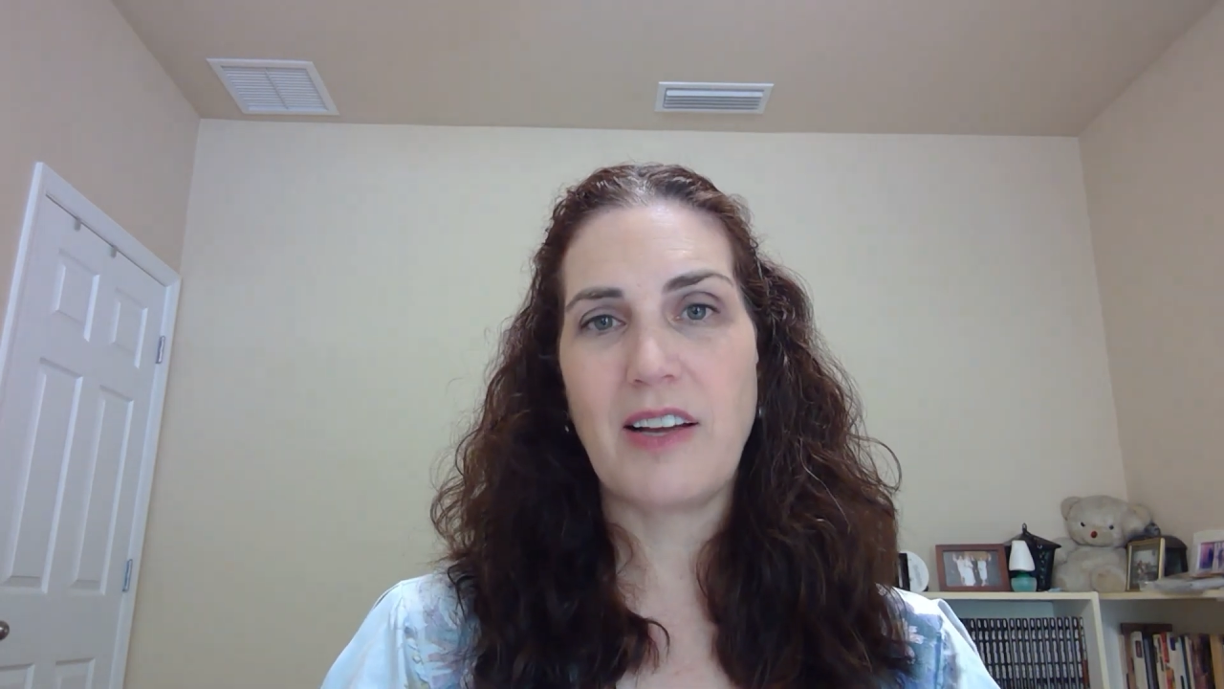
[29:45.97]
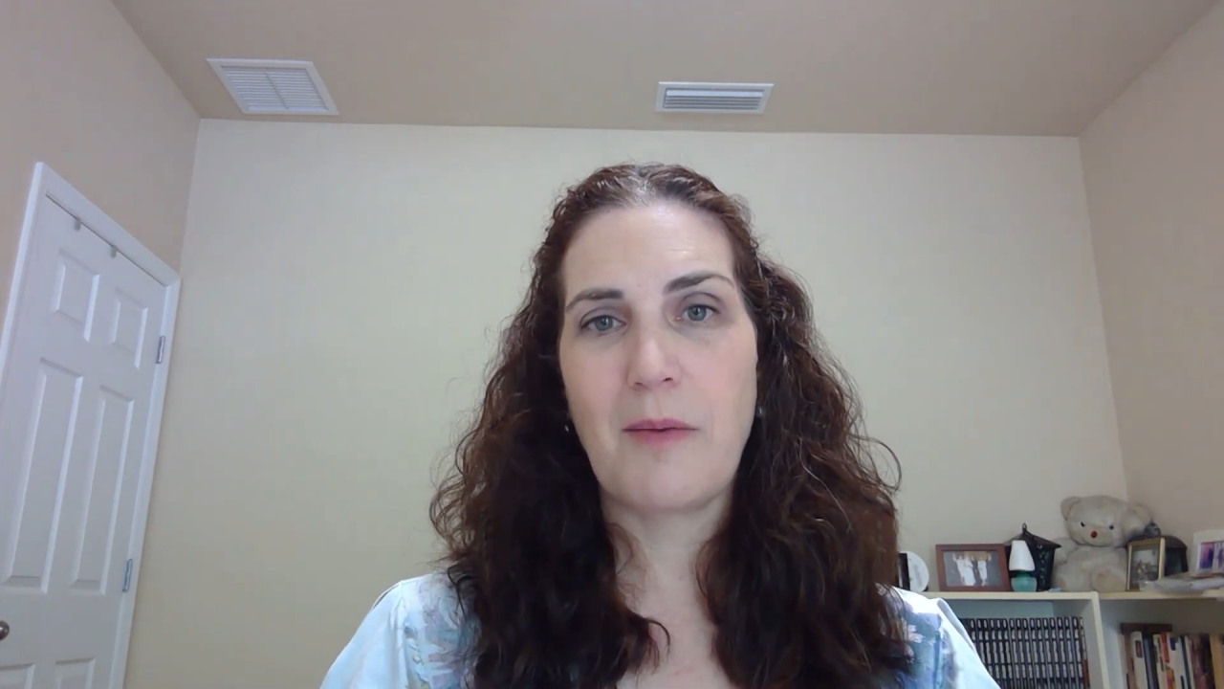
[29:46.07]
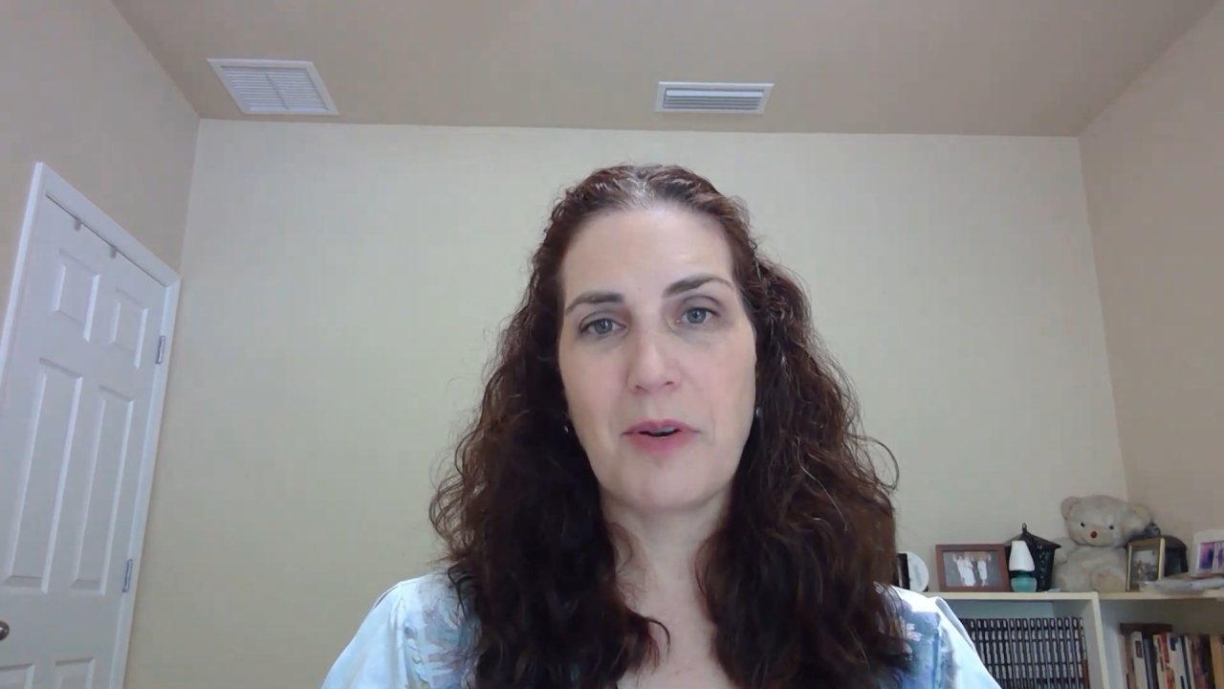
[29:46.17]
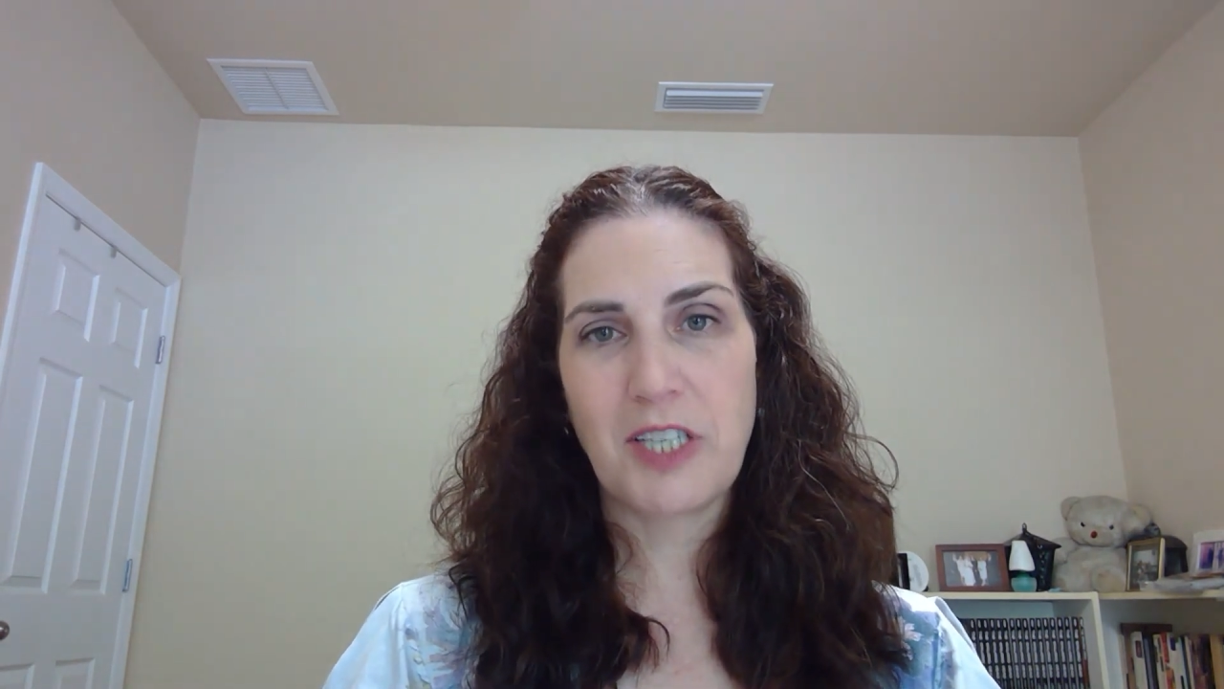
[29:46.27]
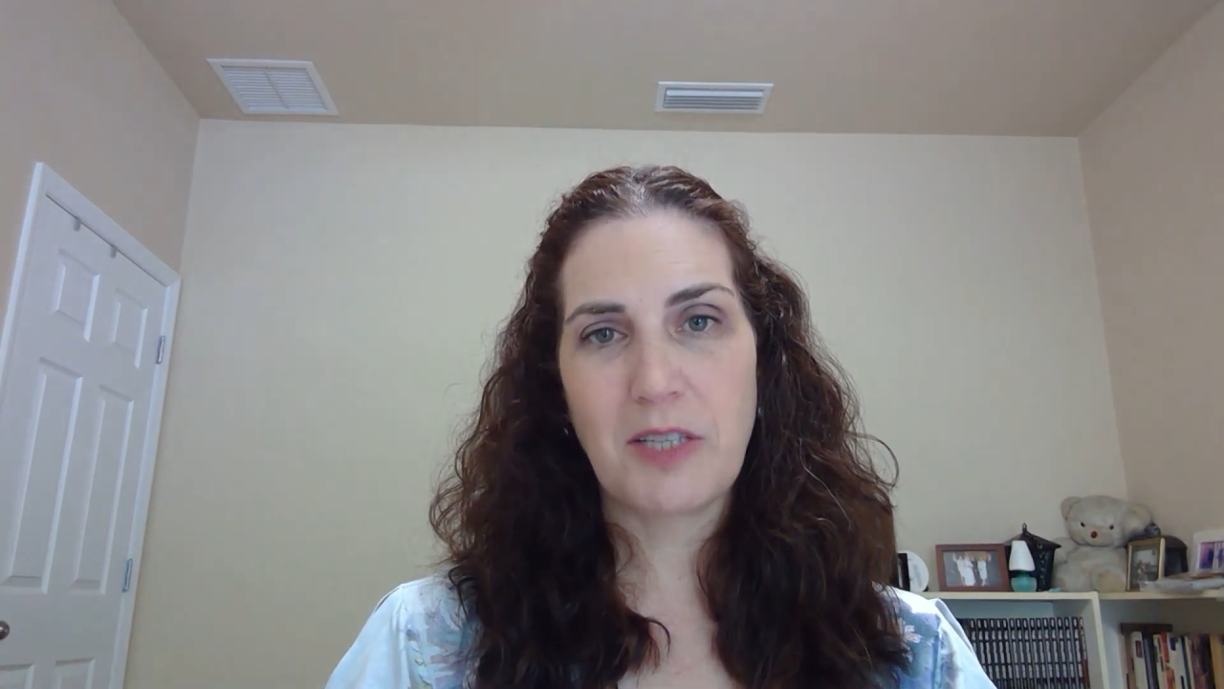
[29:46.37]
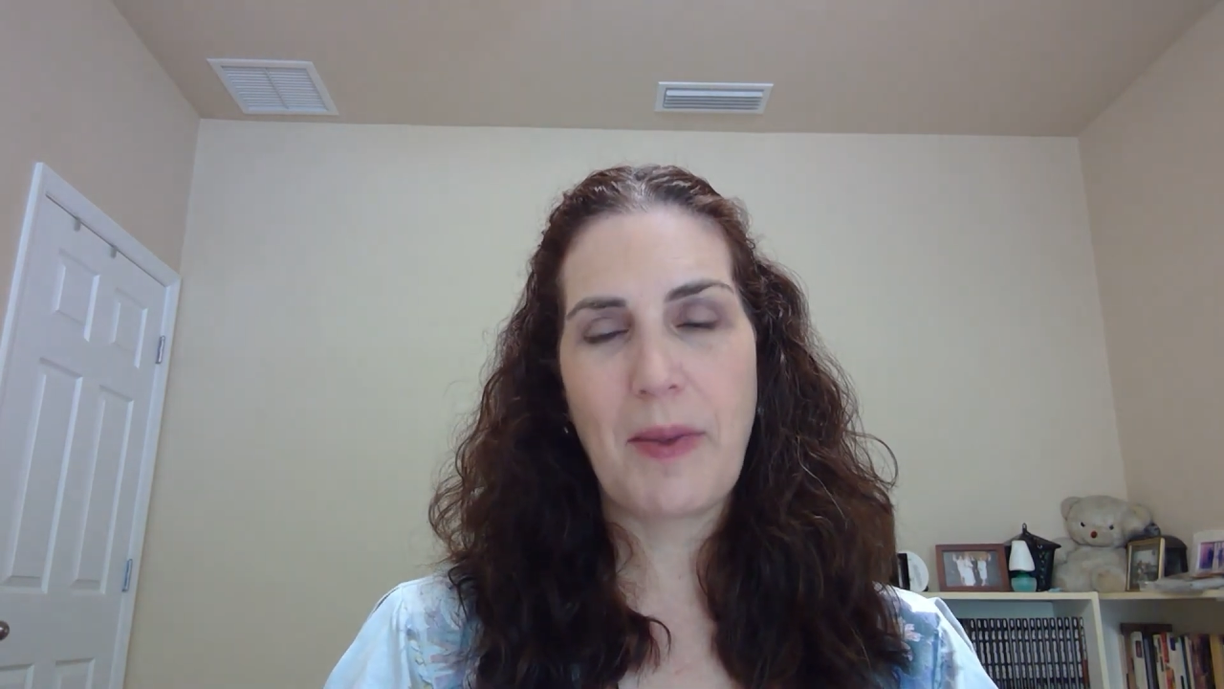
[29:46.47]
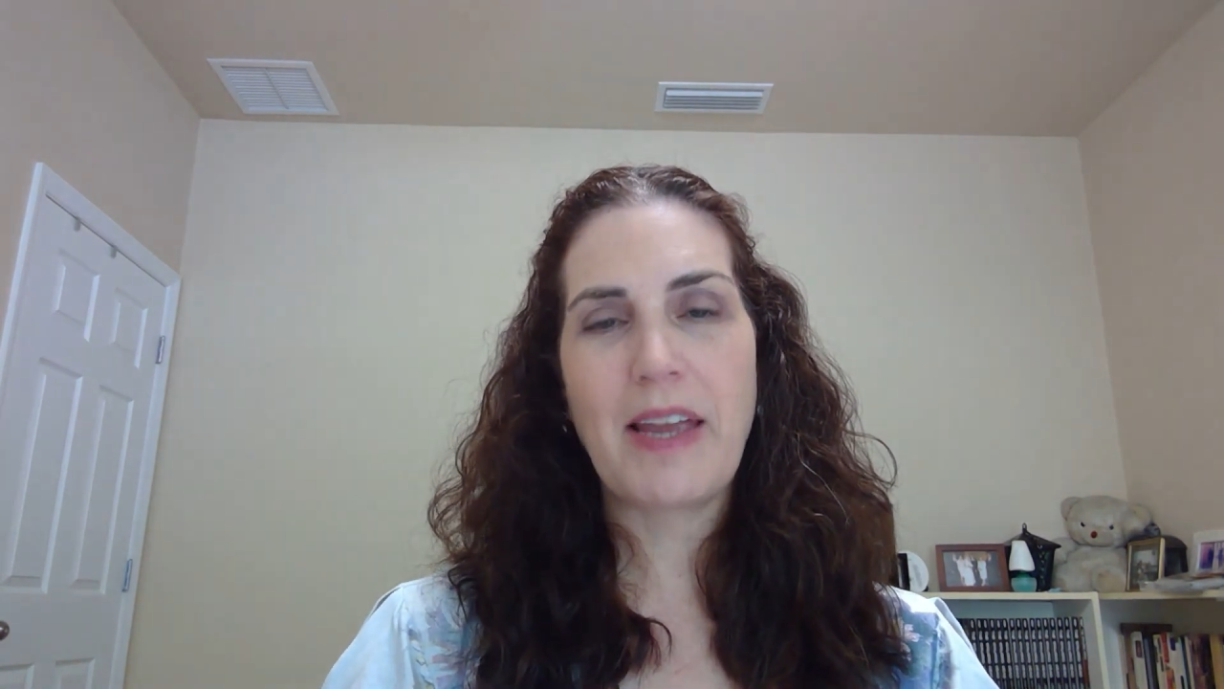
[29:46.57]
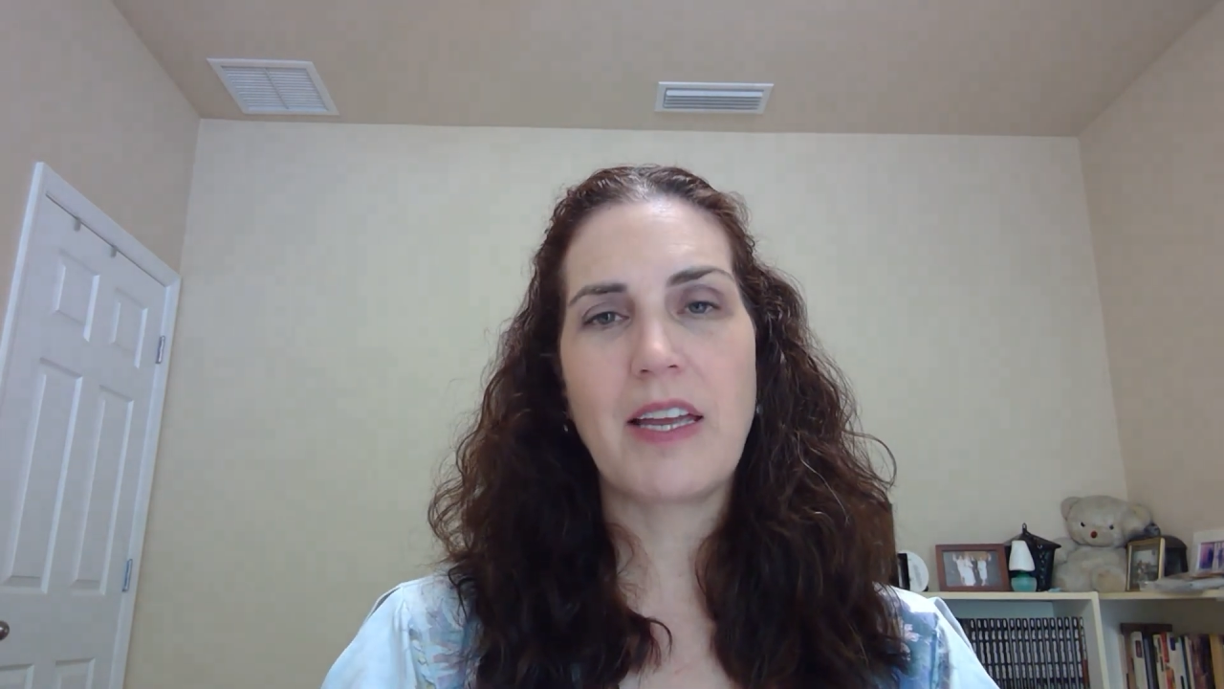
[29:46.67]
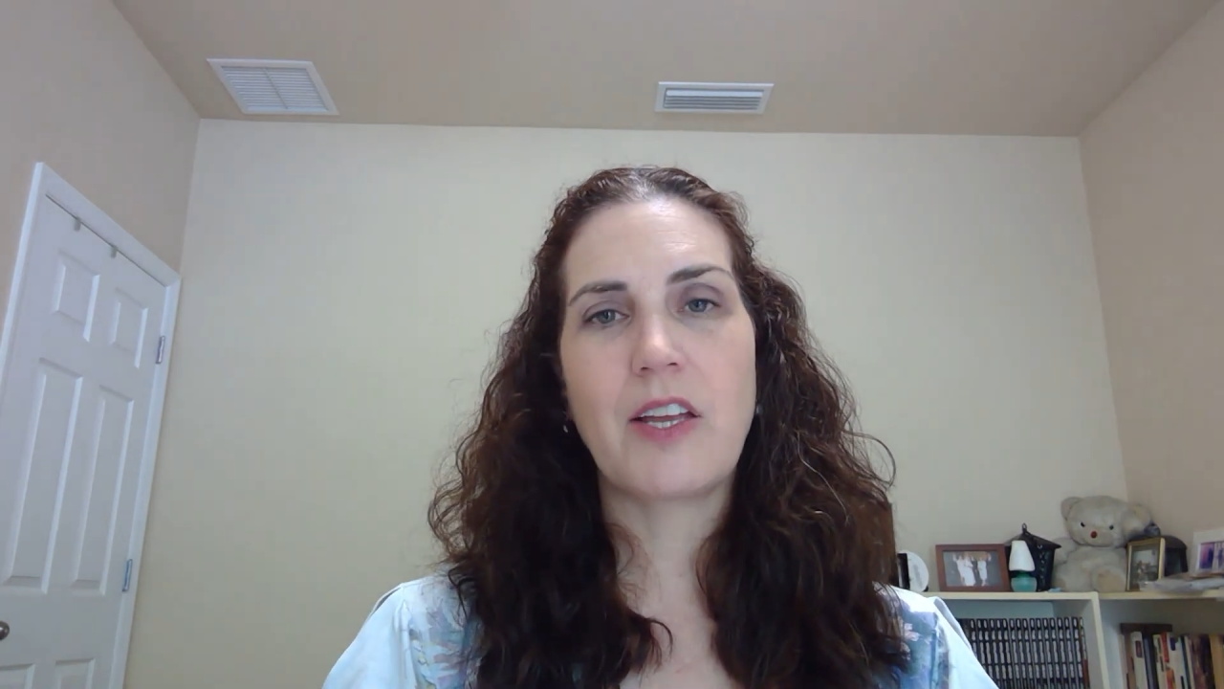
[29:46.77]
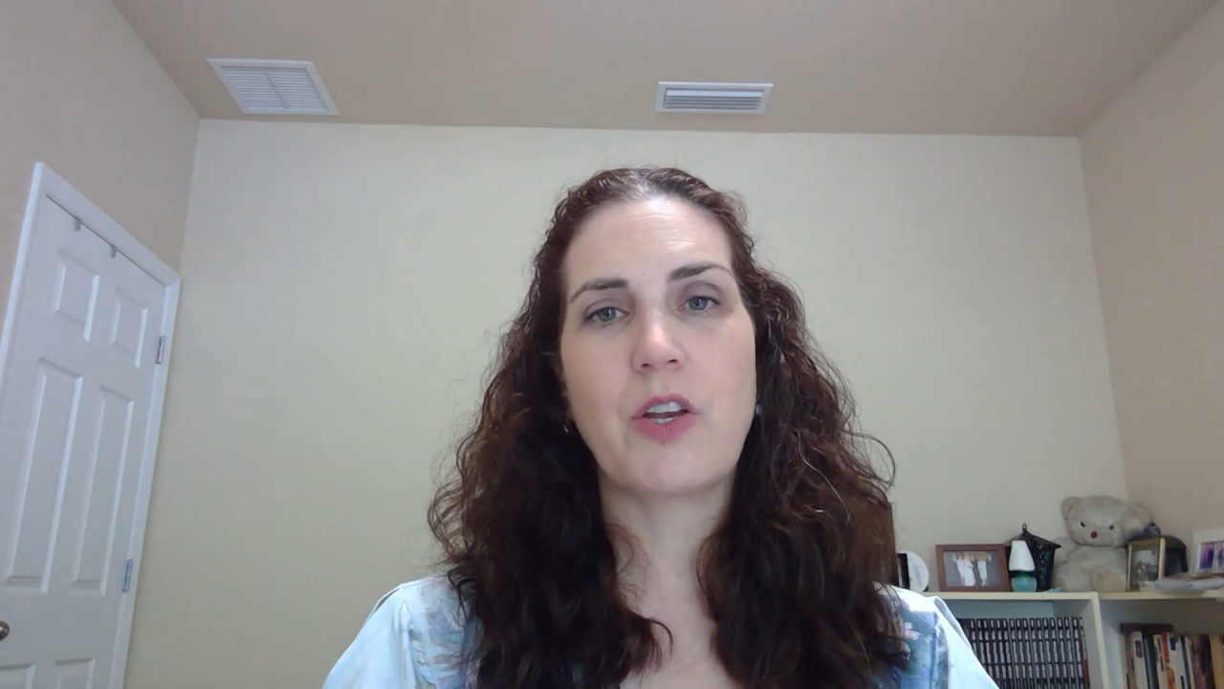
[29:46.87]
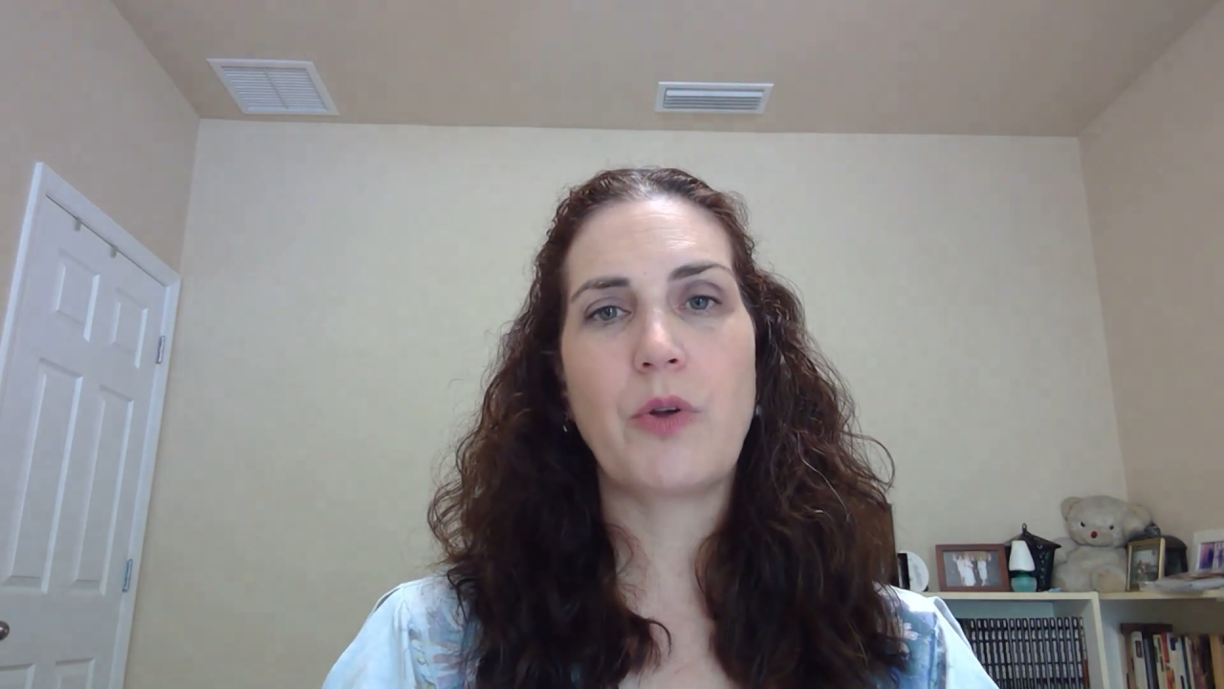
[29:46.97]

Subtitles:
I participate in